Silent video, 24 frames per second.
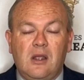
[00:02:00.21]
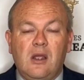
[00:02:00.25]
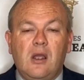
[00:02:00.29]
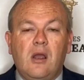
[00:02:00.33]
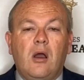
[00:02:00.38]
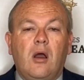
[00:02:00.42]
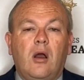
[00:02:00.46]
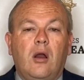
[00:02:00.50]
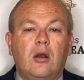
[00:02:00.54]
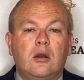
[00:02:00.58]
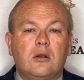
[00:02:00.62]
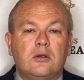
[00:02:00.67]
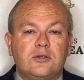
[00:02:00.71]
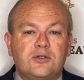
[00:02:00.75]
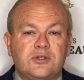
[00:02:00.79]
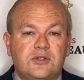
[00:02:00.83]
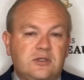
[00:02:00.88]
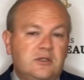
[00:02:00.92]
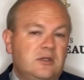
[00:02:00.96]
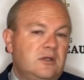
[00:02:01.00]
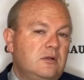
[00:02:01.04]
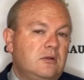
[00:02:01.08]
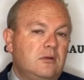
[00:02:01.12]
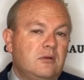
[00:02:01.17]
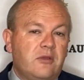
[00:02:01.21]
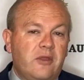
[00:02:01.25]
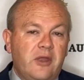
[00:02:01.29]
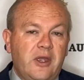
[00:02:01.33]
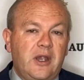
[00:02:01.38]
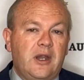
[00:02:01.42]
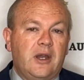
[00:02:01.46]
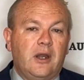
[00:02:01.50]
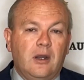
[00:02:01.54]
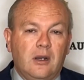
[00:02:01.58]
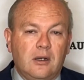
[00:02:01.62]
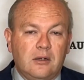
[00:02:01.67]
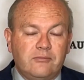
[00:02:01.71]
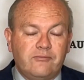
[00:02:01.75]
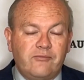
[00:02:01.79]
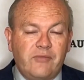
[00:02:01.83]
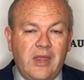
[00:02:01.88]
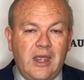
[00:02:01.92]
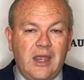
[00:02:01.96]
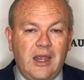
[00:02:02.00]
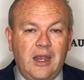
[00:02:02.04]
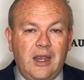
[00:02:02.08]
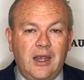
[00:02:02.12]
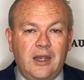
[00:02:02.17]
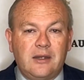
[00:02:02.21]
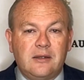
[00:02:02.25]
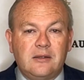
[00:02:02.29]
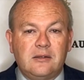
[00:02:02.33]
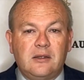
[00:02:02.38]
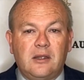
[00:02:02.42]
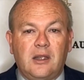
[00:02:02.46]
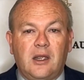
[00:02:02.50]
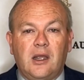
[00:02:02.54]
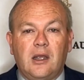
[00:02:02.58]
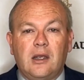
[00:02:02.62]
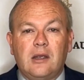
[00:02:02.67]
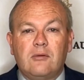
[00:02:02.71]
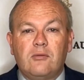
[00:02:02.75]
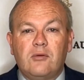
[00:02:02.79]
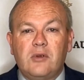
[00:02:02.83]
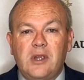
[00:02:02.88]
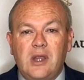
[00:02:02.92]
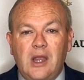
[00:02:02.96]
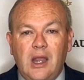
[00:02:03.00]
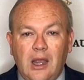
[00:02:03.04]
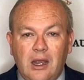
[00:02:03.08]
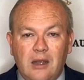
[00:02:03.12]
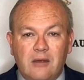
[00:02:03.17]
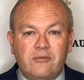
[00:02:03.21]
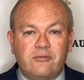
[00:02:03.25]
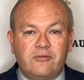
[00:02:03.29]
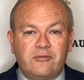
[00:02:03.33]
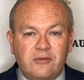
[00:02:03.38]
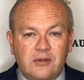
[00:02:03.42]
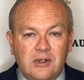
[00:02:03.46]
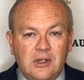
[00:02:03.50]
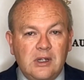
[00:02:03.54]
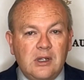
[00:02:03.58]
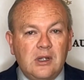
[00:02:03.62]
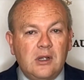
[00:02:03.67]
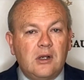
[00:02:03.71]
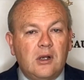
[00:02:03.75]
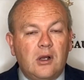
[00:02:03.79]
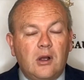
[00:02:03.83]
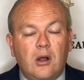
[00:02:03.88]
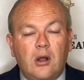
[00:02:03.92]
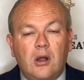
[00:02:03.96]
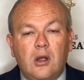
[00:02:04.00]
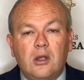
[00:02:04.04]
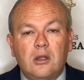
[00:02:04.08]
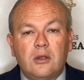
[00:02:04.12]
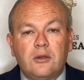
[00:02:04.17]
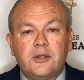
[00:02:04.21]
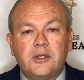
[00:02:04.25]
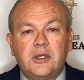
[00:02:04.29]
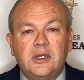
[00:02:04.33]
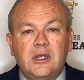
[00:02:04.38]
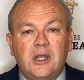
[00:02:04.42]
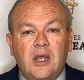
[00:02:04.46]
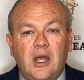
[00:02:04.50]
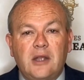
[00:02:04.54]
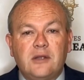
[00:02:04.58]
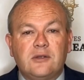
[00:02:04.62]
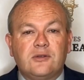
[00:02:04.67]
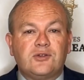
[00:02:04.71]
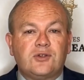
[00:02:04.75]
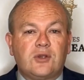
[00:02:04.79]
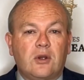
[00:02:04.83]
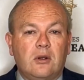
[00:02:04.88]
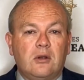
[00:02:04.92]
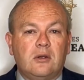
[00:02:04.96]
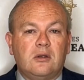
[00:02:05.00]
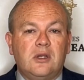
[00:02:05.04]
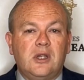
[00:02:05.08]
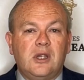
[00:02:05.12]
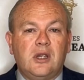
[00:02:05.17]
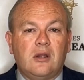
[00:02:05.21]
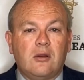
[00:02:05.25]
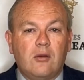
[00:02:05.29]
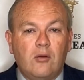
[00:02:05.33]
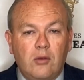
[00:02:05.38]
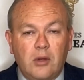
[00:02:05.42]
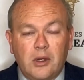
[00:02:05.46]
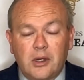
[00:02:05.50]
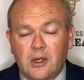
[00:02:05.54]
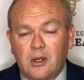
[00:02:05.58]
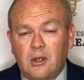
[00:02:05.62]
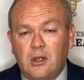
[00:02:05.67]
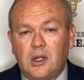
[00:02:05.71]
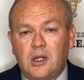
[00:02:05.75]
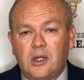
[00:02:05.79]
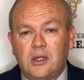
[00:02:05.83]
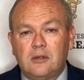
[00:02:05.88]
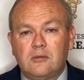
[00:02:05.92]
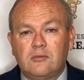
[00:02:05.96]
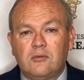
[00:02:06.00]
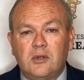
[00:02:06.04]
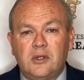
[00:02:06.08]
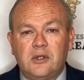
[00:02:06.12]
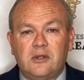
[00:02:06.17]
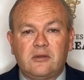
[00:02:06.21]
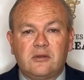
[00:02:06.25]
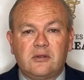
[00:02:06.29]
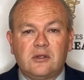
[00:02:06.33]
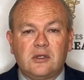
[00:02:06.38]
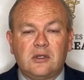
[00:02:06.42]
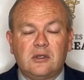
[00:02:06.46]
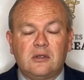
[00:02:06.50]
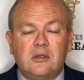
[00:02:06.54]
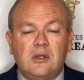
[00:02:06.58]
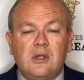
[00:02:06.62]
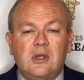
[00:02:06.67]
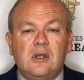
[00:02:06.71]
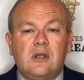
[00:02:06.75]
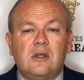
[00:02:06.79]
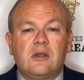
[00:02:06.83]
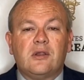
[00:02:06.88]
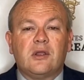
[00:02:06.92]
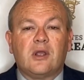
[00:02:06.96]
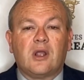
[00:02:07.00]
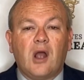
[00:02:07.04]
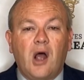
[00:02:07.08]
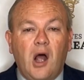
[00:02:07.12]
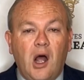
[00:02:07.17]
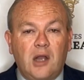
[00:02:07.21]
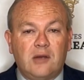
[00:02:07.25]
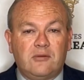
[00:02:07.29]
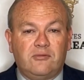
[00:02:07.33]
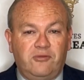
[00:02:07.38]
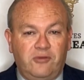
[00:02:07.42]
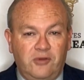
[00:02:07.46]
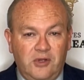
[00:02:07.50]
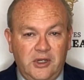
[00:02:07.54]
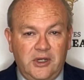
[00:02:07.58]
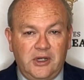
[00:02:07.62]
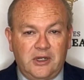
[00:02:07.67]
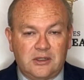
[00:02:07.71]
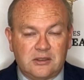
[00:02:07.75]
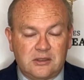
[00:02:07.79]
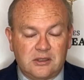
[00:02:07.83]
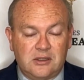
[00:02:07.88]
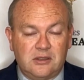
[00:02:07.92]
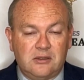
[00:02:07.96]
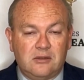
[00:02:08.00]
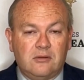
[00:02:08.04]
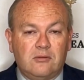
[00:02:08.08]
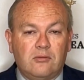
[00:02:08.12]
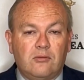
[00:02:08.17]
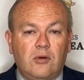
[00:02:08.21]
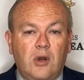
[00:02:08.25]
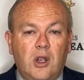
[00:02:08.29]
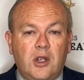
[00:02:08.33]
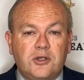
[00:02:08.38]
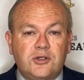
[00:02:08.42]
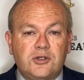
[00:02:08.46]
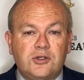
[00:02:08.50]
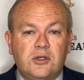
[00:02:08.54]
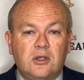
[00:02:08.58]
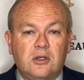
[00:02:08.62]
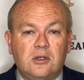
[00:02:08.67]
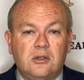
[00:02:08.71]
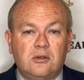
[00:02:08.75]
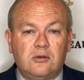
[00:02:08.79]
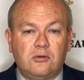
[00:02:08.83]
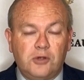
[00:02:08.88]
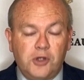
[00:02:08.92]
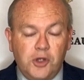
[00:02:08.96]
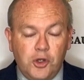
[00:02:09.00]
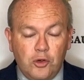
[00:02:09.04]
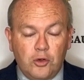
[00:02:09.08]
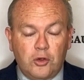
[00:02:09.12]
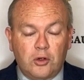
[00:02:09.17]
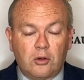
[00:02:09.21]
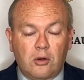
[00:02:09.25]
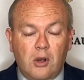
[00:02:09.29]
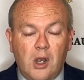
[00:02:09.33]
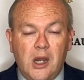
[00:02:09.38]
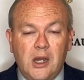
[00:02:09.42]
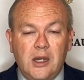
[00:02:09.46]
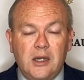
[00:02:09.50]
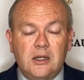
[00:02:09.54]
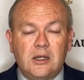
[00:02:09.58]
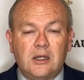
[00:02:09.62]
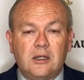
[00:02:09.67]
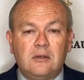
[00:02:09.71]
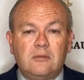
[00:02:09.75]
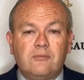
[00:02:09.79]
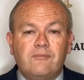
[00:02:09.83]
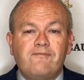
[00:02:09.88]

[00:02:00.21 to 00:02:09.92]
are still there, and we have all the uncertainty going on with the conflict in Russia and Ukraine,